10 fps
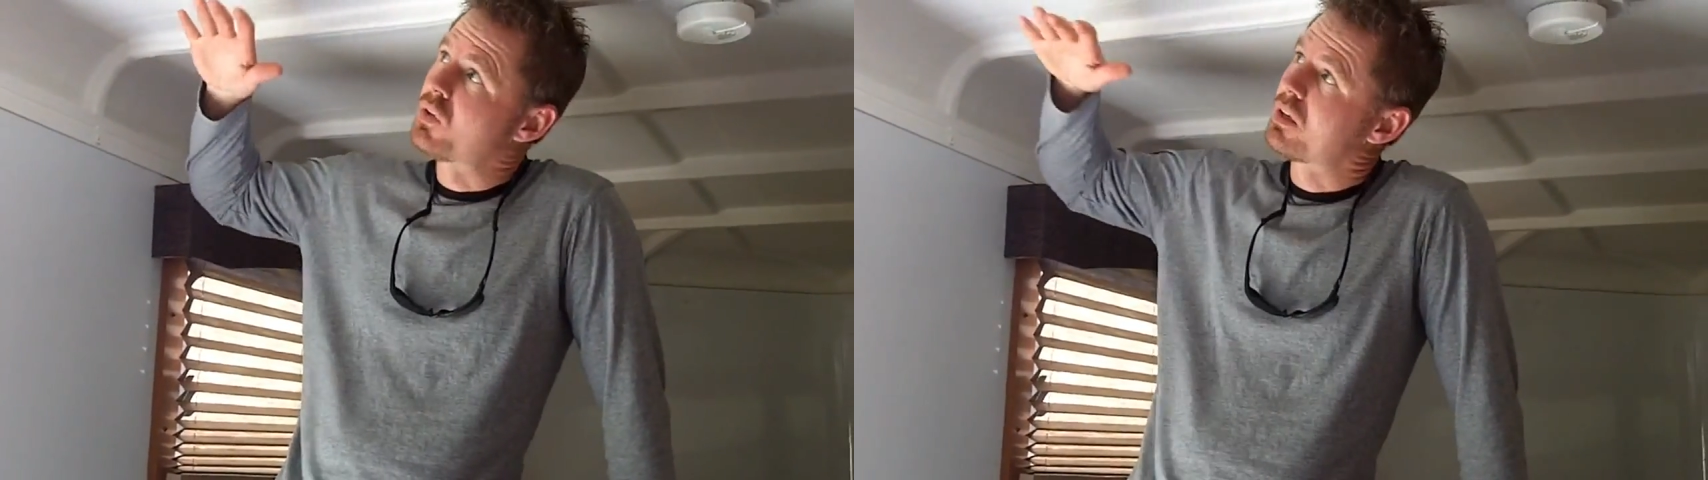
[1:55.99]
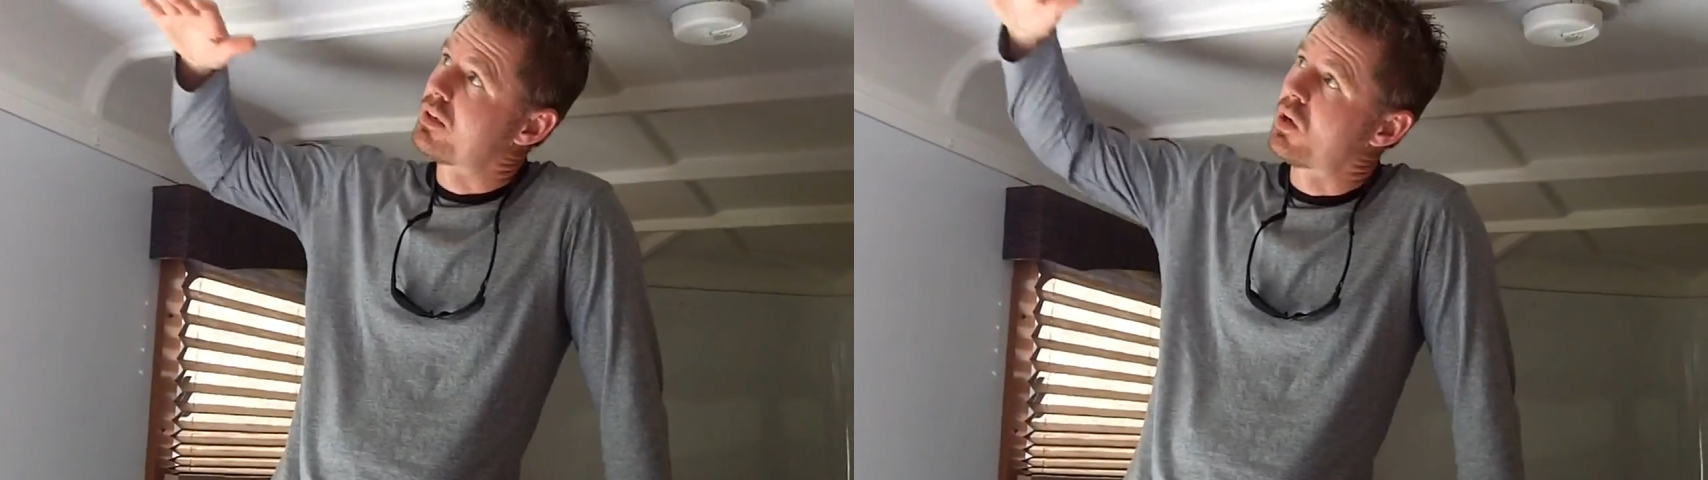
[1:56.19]

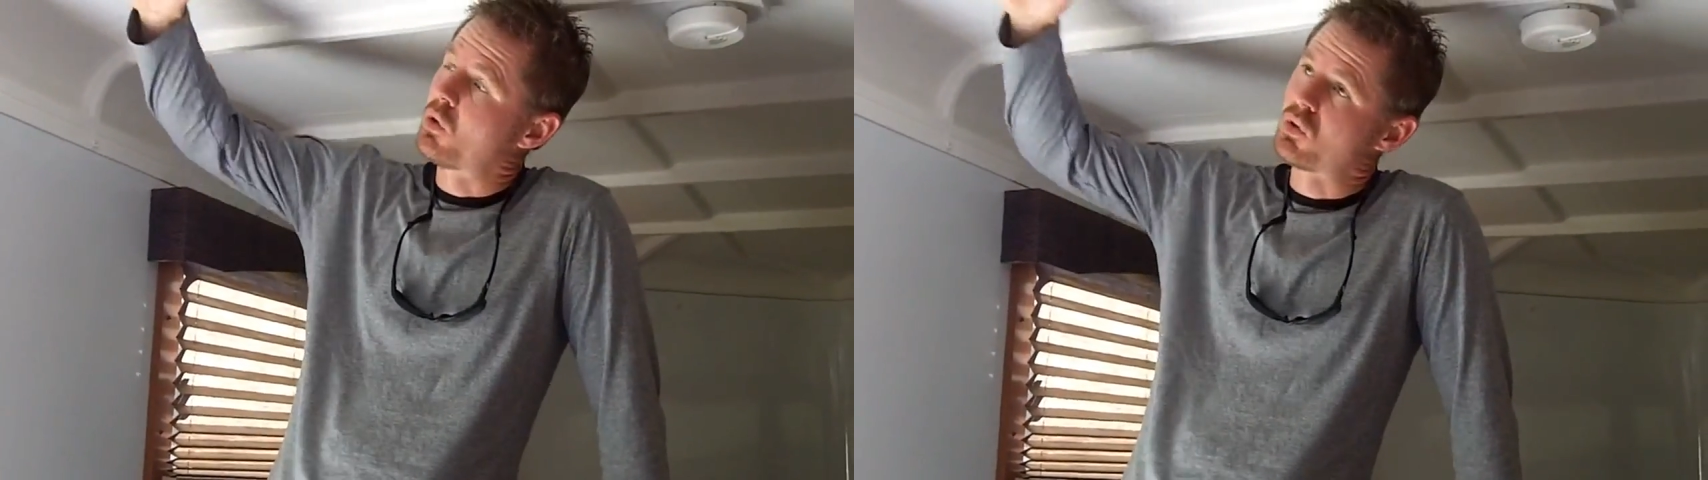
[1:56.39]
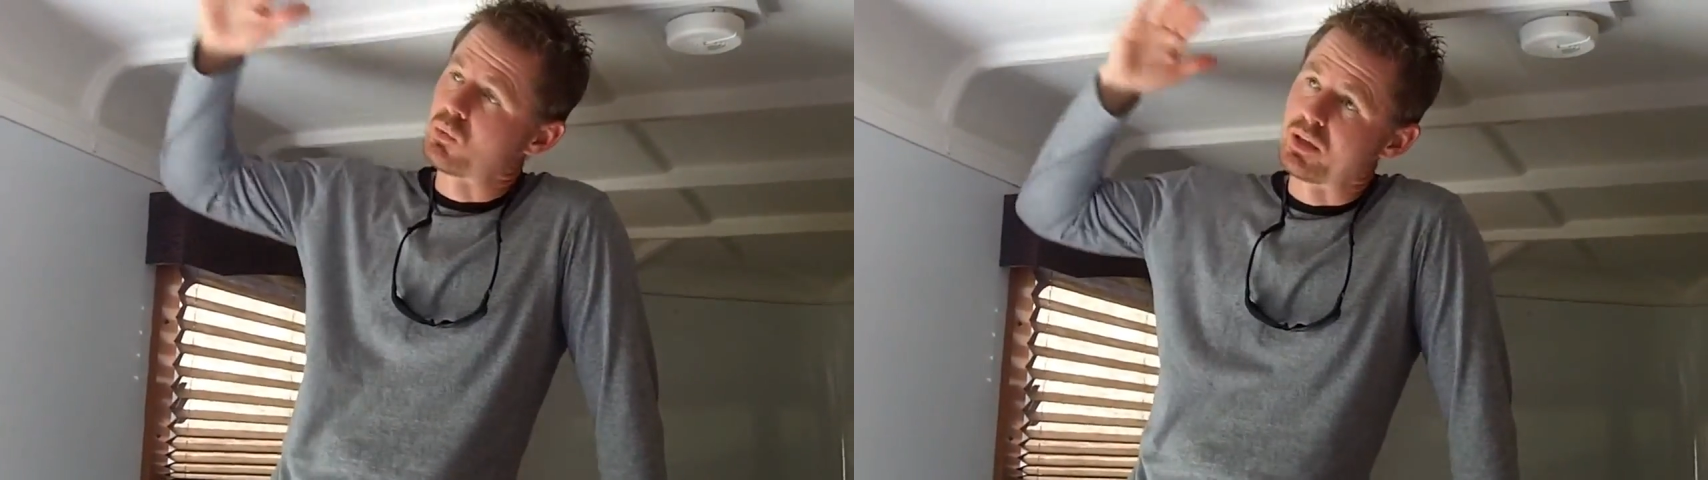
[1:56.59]
You can
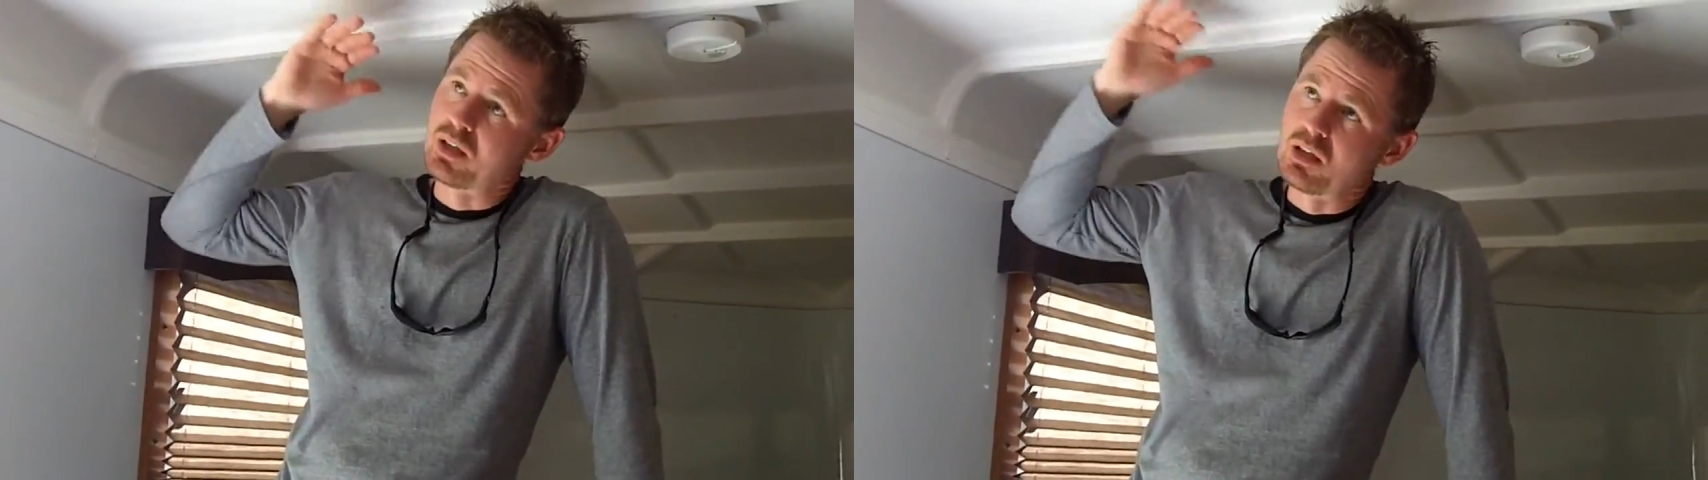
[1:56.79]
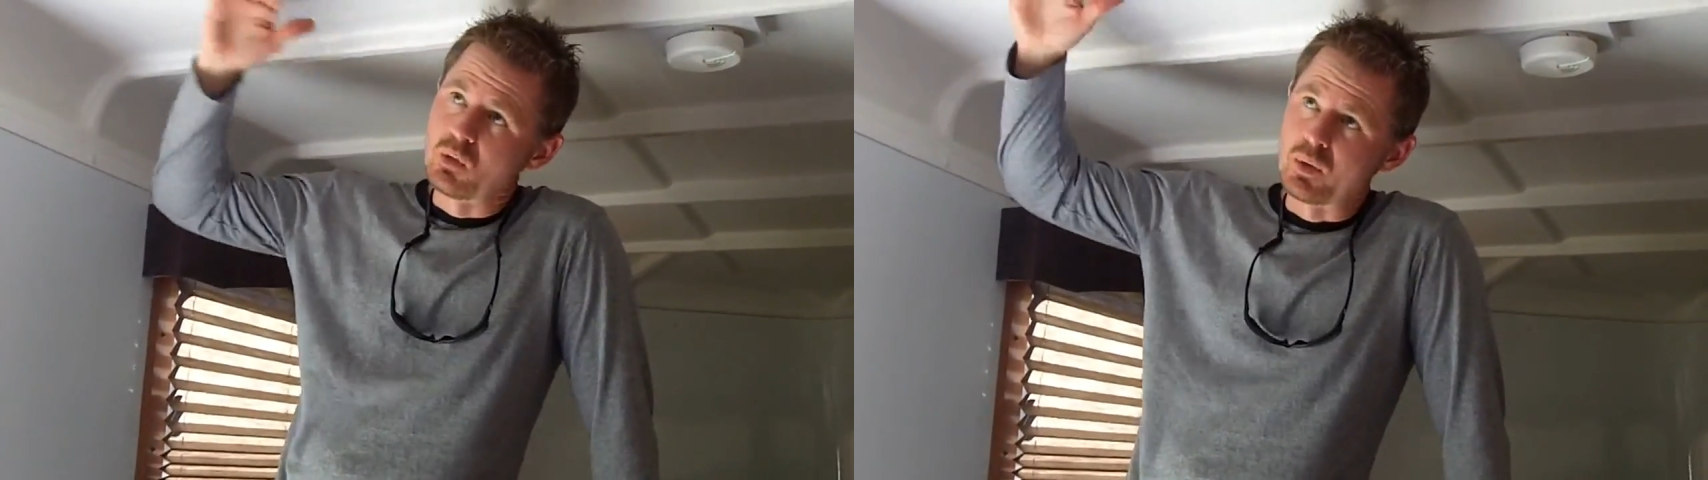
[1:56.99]
notice
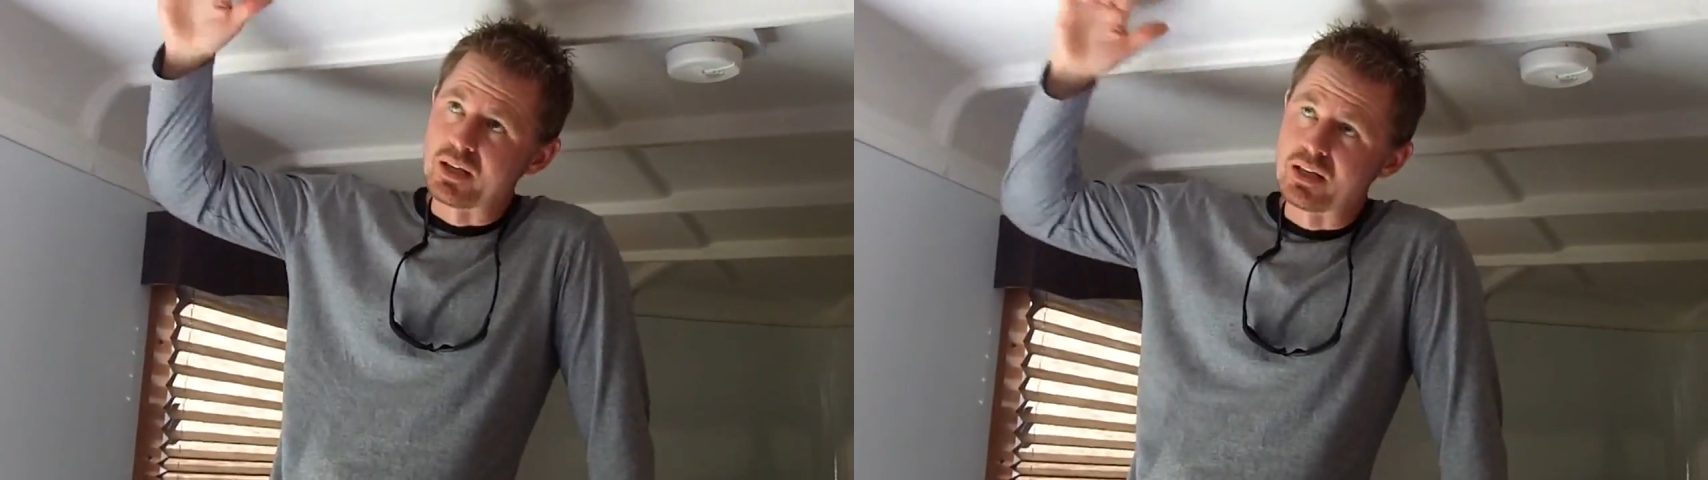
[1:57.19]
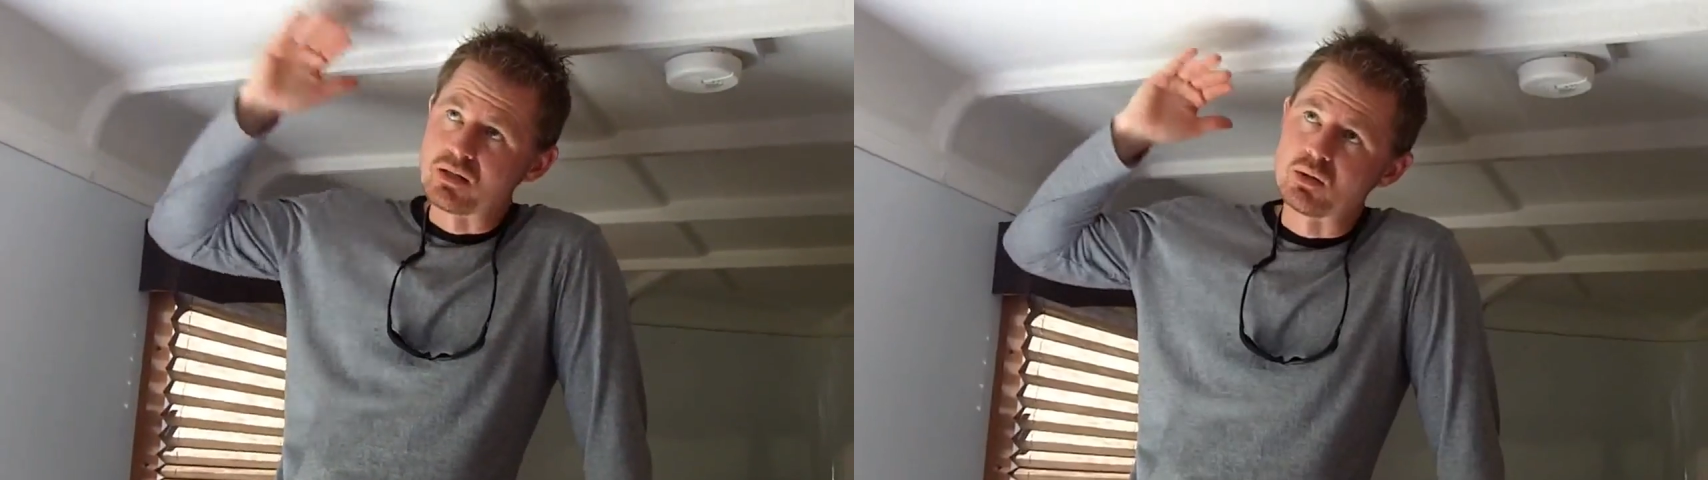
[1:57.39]
we
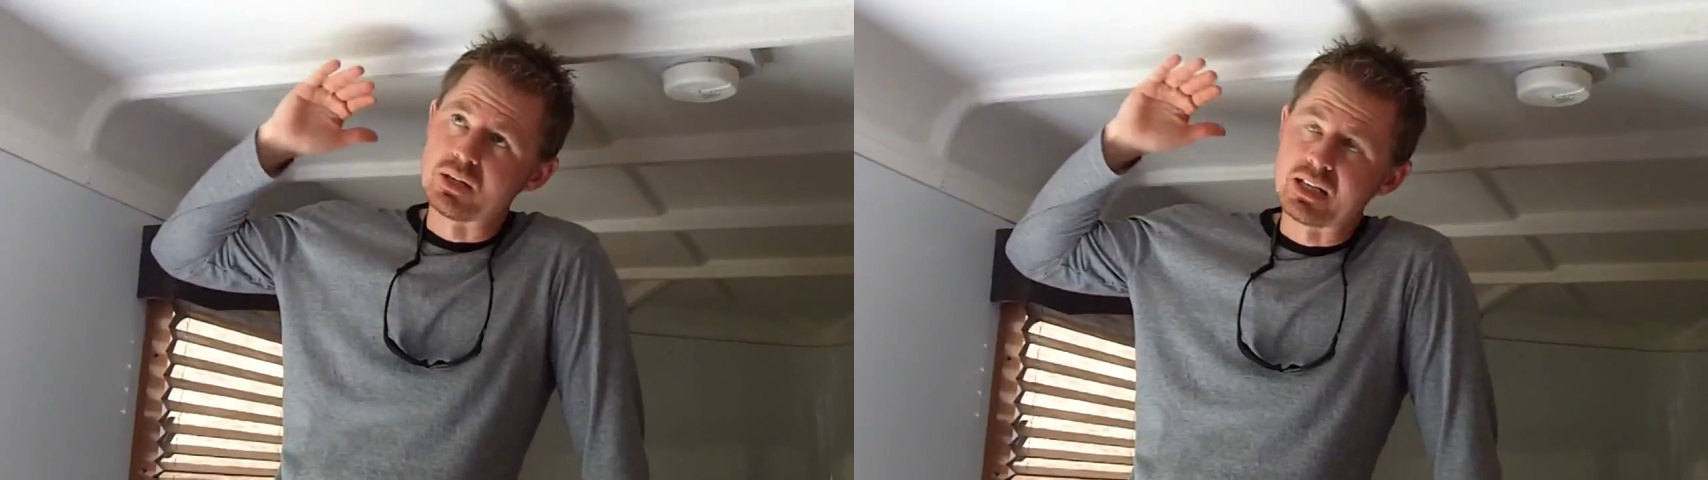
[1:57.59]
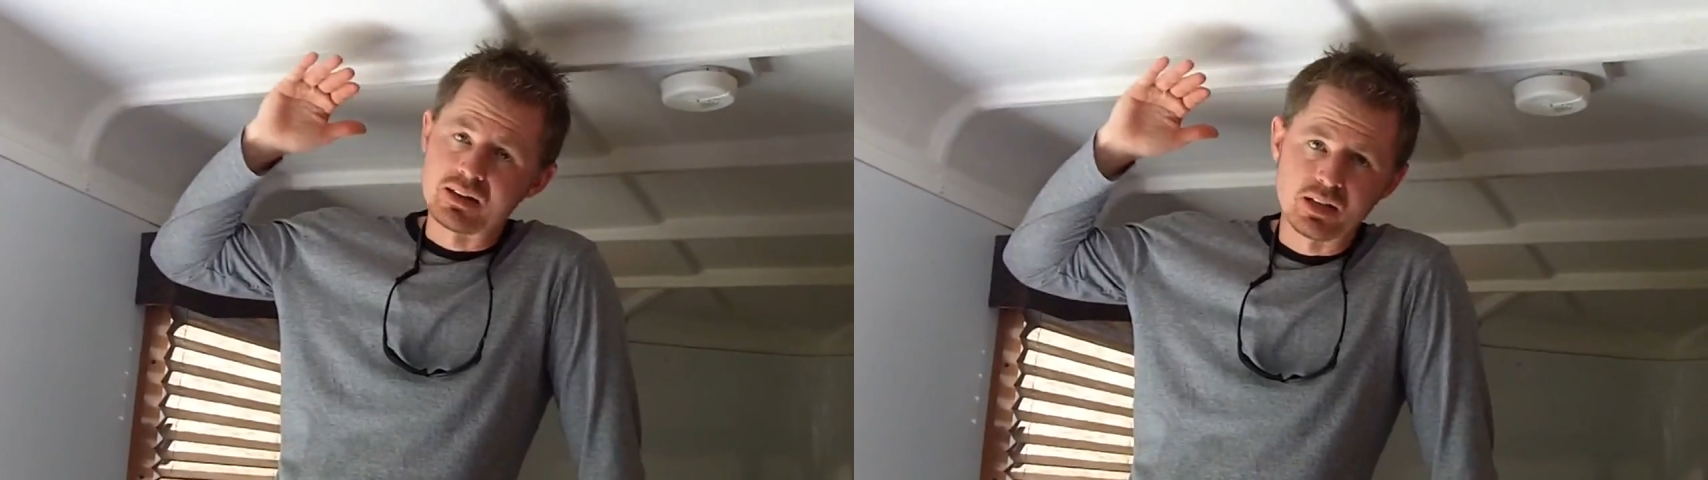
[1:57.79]
didn't do
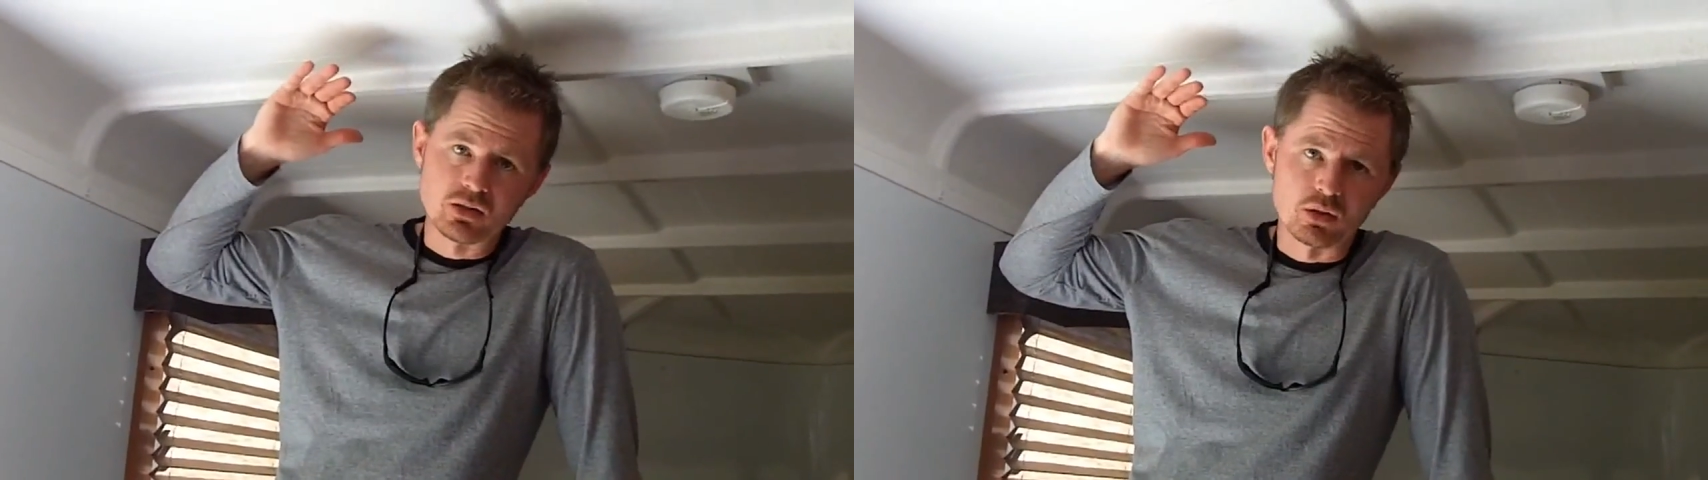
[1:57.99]
anything